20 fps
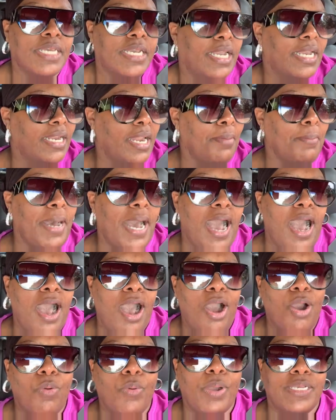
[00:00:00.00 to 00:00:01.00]
And I'm
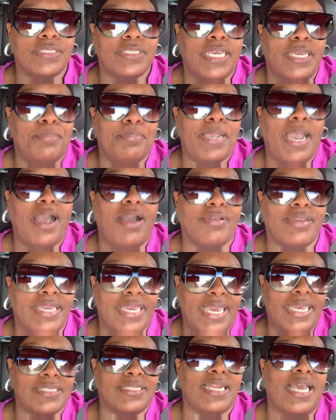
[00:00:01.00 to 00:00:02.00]
always keep y'all
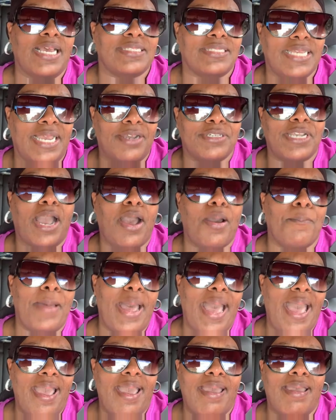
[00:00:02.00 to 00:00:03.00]
guessing. I stay on y'all
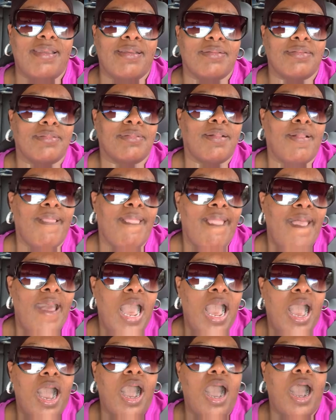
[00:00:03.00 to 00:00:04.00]
mind
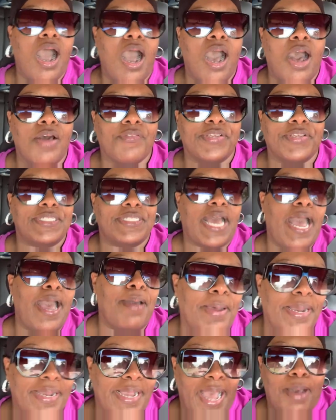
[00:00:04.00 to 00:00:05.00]
all the
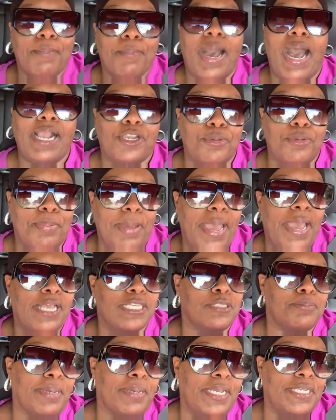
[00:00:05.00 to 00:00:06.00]
time. I, I'm occupying
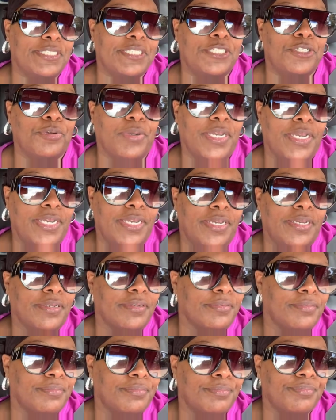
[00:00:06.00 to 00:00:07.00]
space in your head.
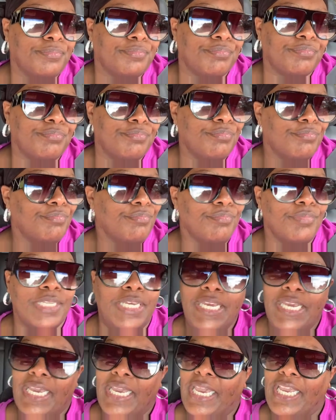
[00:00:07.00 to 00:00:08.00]

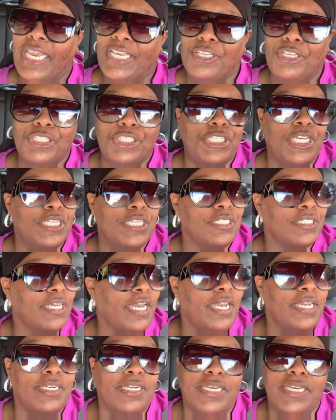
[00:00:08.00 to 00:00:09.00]
And you
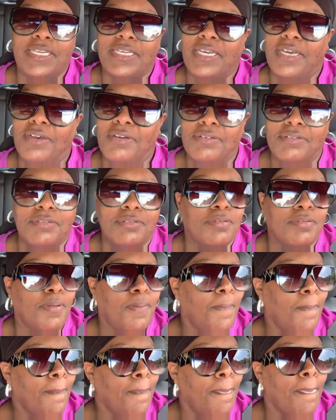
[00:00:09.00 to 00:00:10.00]
just can't let go.
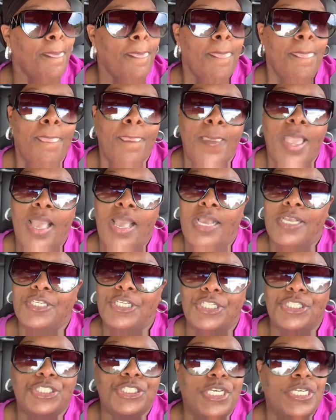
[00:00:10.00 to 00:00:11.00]

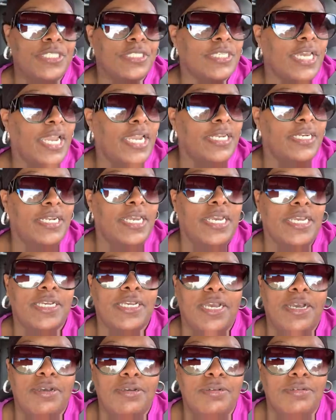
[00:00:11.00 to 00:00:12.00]
You just can't
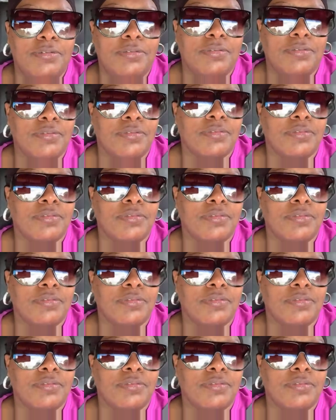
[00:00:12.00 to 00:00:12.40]
let go.